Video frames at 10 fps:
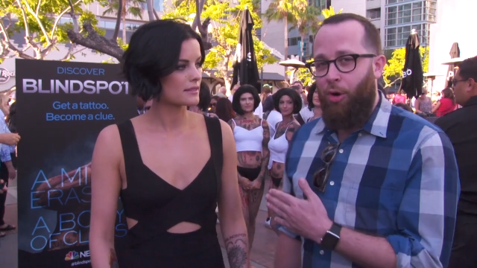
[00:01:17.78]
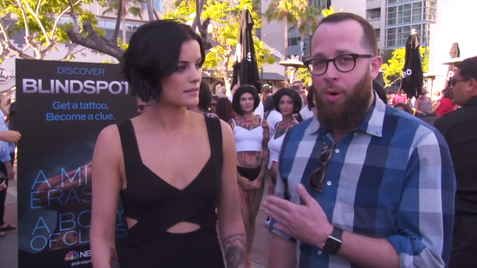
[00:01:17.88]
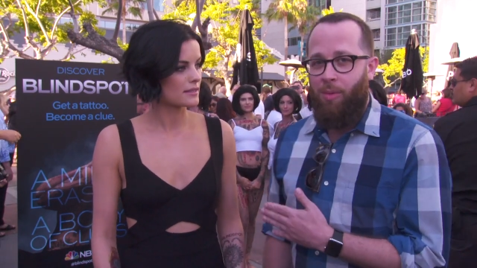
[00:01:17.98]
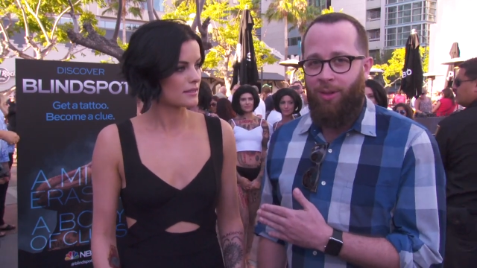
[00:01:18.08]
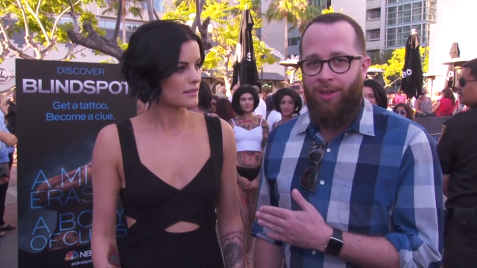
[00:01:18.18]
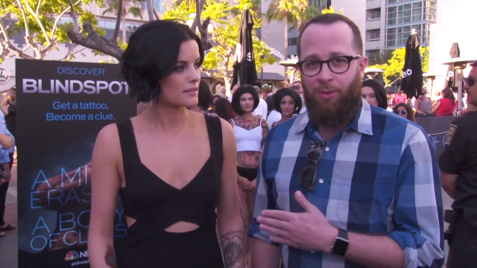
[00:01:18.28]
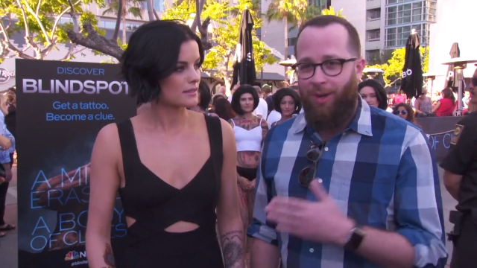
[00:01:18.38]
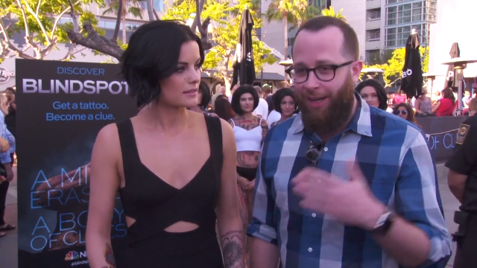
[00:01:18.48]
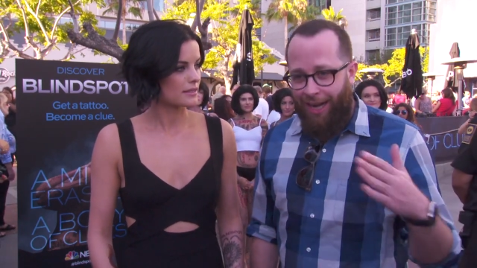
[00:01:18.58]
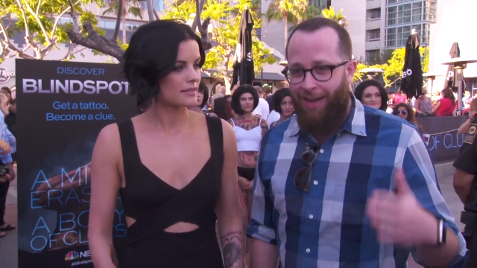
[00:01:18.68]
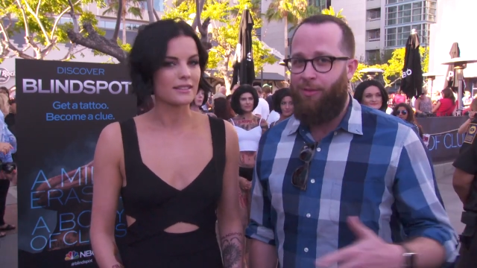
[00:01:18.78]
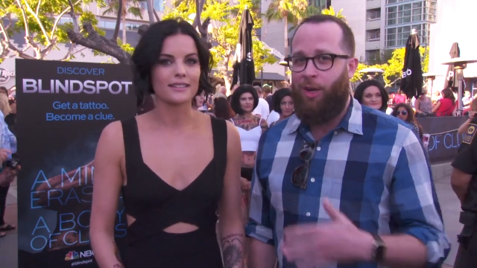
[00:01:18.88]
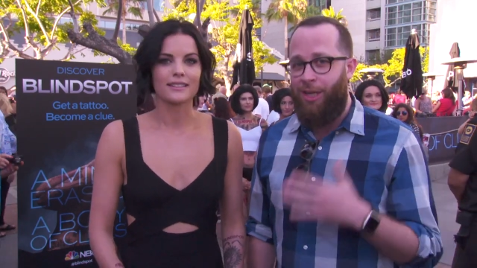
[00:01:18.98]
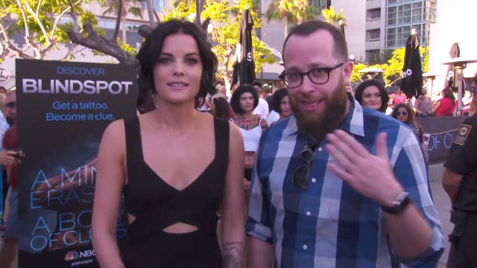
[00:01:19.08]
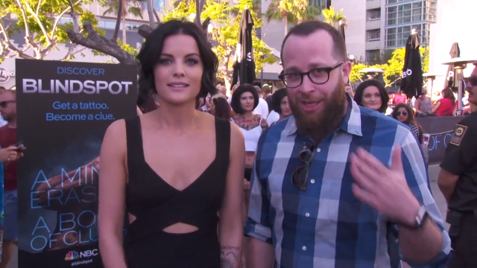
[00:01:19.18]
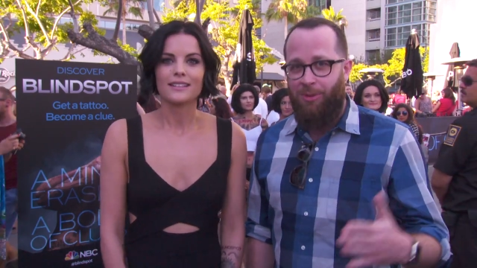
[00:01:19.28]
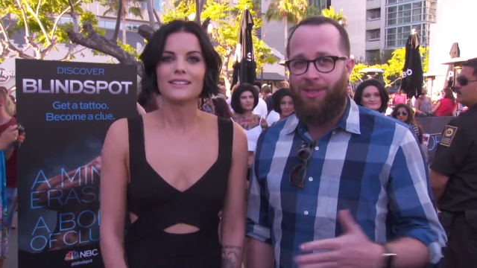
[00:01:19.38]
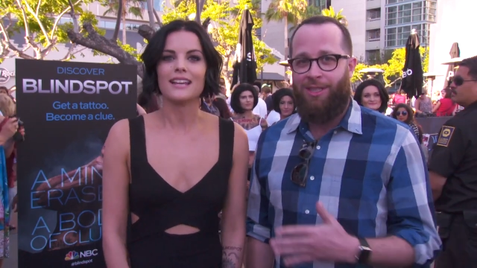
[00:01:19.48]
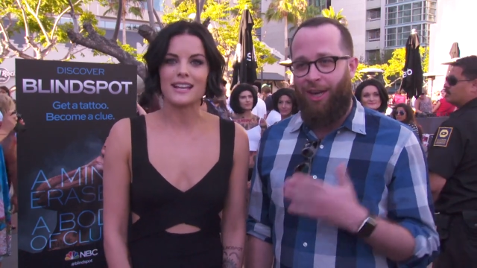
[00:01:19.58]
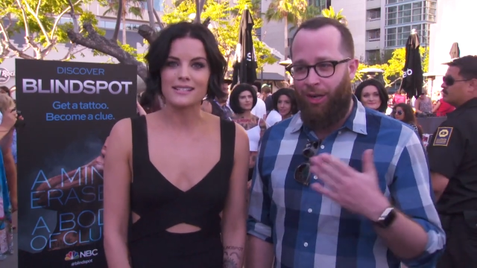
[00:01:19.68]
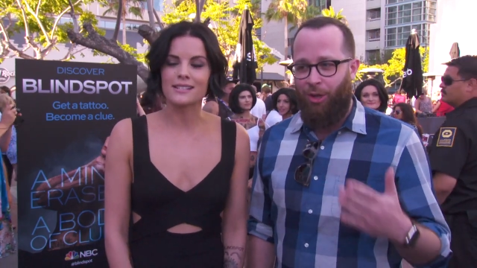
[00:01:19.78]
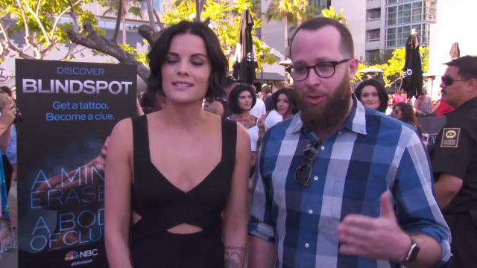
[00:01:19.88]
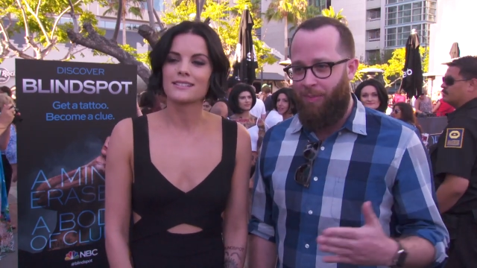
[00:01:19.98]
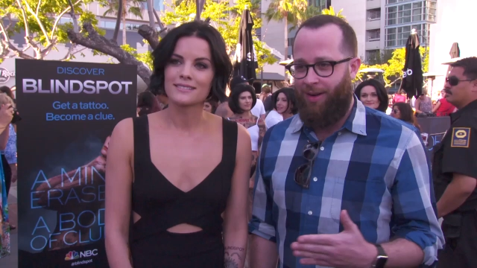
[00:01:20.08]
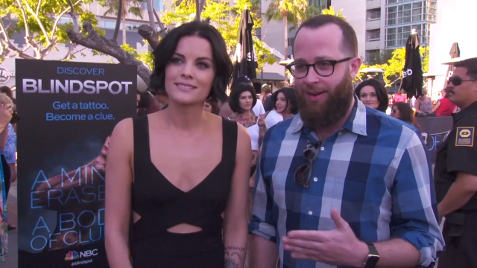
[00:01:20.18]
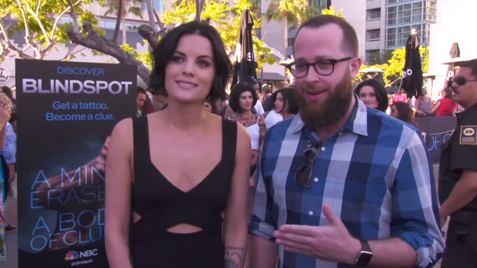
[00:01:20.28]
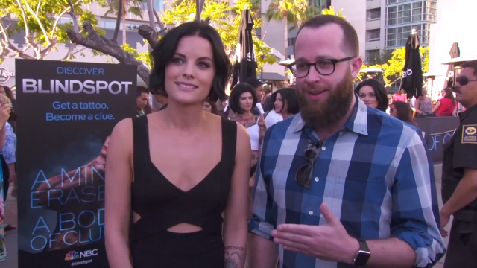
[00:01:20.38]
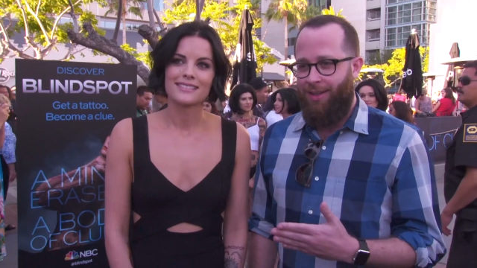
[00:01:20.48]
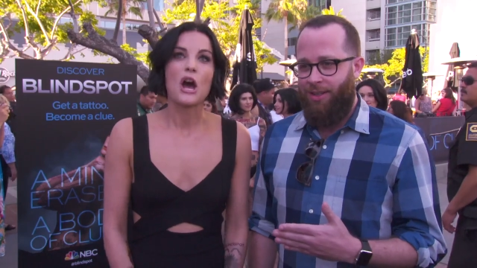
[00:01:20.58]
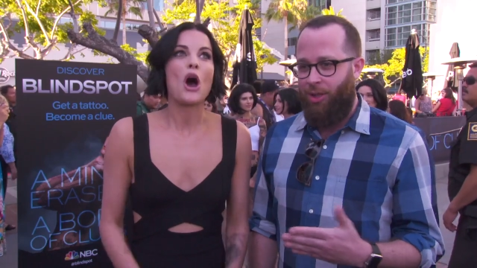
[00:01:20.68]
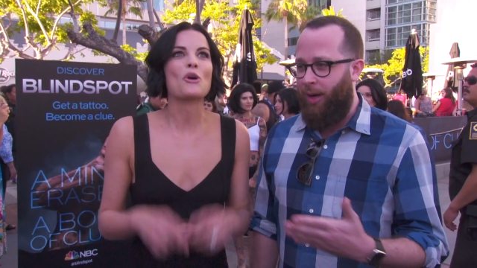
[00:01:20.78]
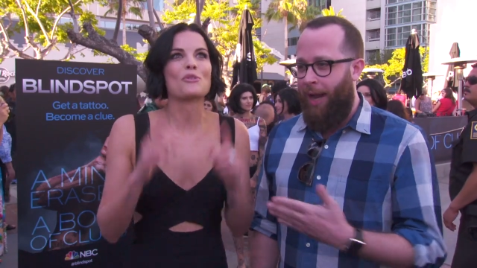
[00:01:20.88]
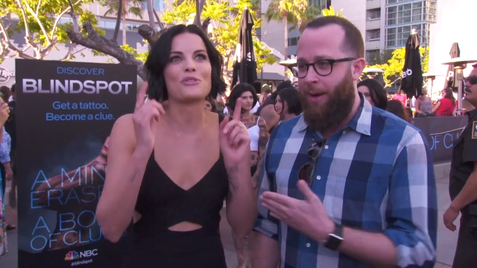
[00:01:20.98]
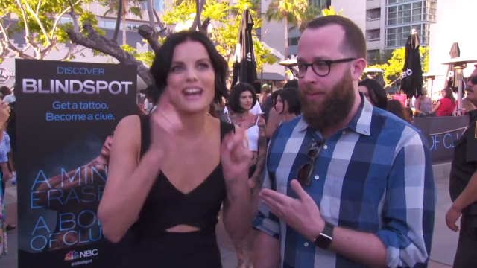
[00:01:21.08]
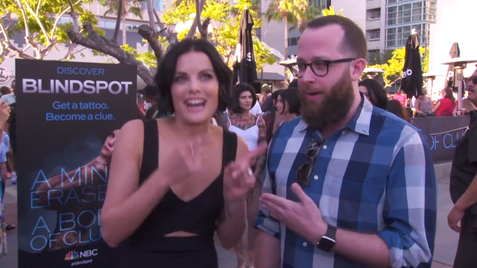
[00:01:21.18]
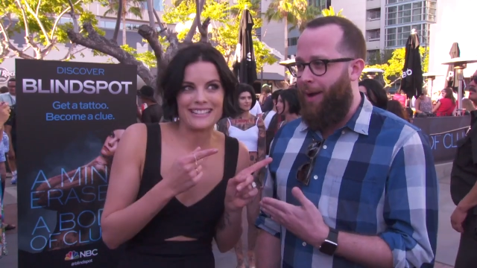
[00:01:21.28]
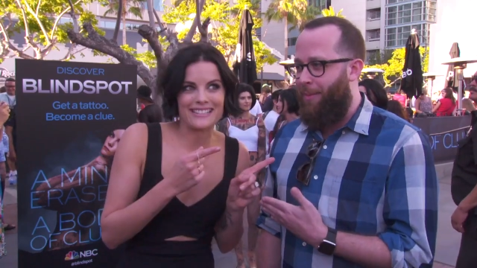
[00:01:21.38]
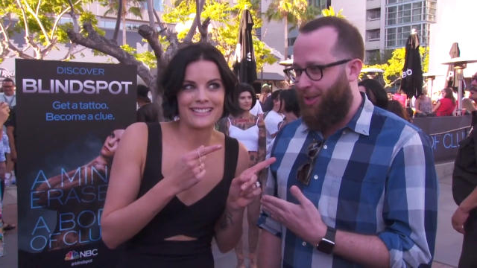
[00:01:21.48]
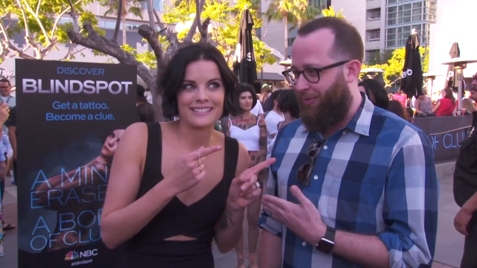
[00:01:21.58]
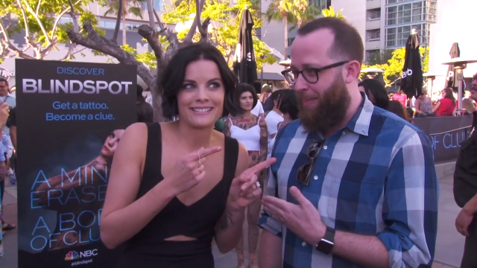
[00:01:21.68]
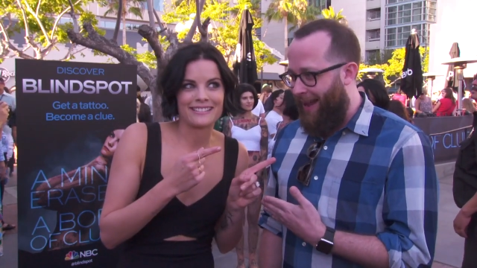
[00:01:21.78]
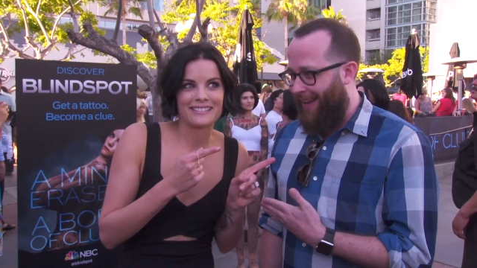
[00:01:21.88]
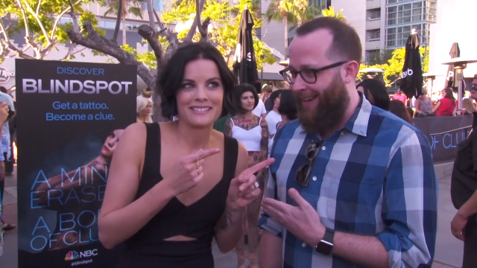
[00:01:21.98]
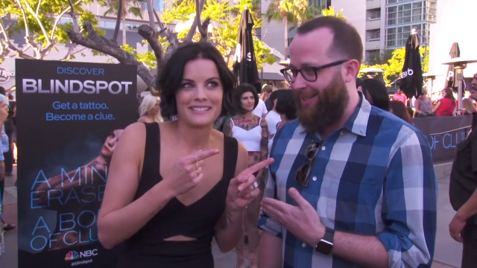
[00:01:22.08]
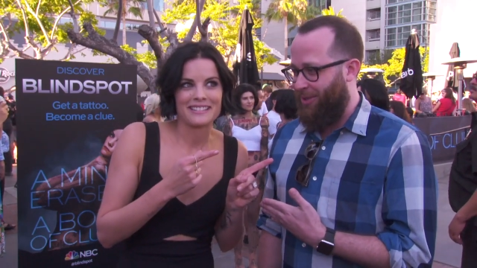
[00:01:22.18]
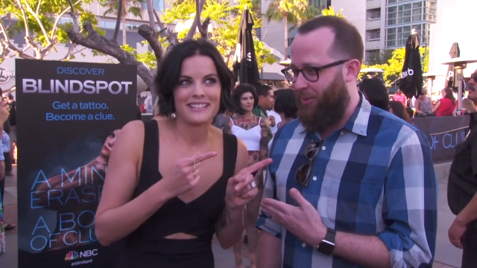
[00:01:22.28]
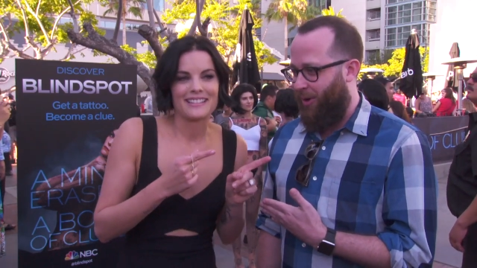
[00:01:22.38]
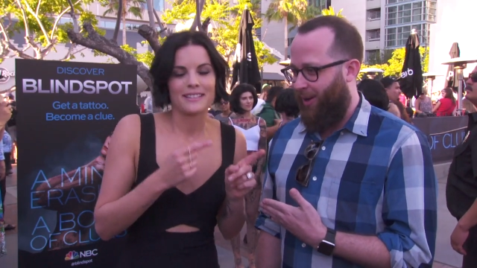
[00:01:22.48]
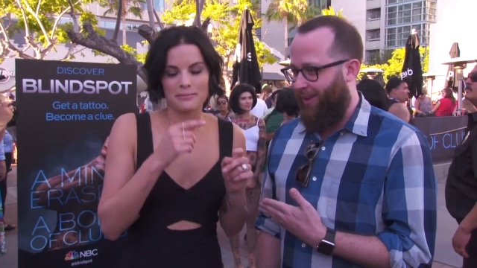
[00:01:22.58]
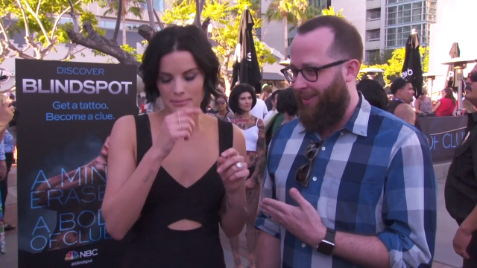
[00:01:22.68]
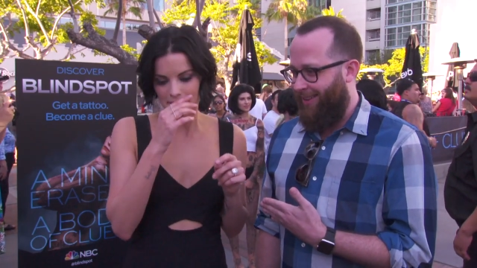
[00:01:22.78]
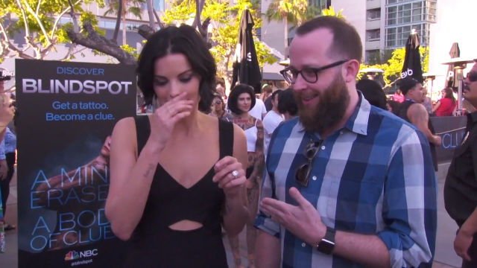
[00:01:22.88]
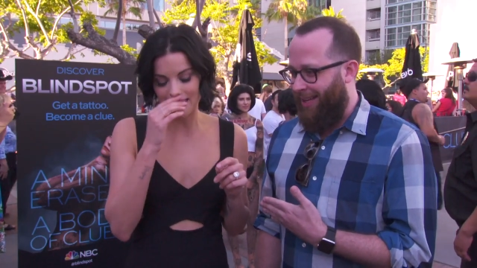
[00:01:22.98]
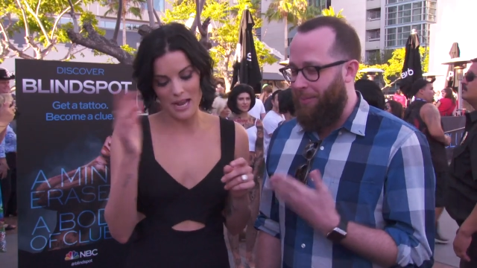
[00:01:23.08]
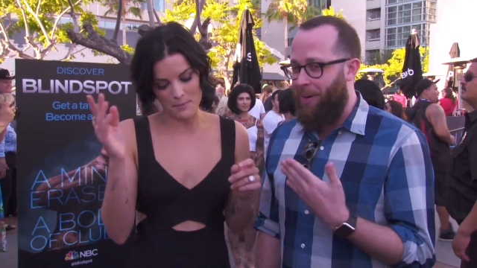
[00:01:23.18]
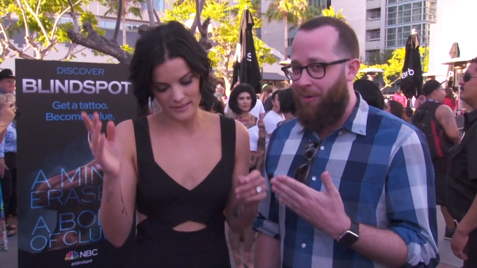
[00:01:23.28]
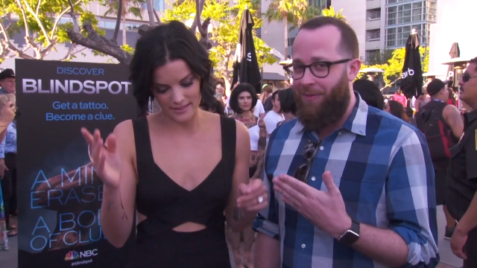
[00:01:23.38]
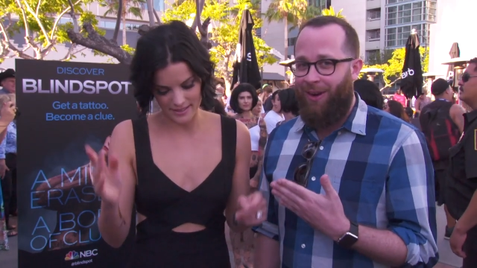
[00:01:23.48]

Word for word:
Speaker 1: promo that's running kind of continuously yes. on a loop here, showing oh, how, how much of a badass you are, it getting people